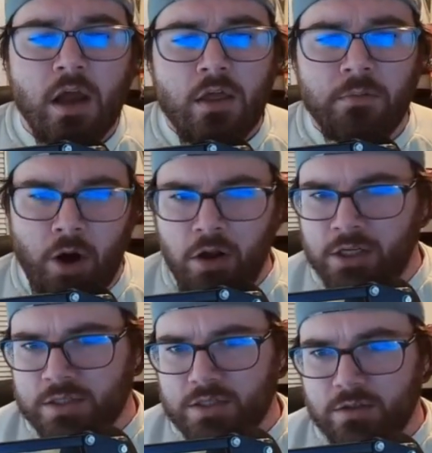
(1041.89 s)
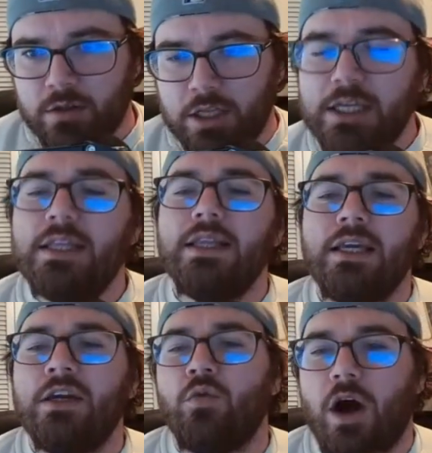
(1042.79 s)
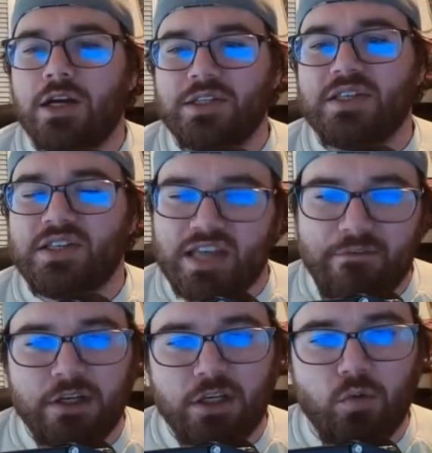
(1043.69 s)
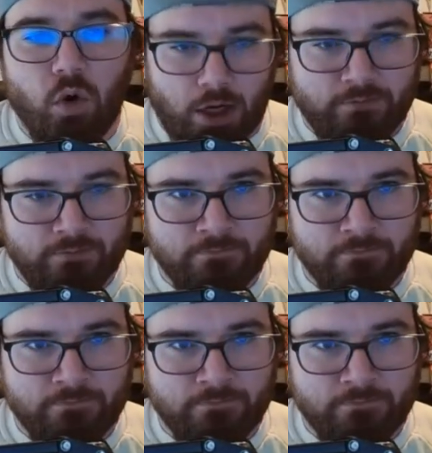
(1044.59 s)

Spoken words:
The Marlins lead the league in walks at 71.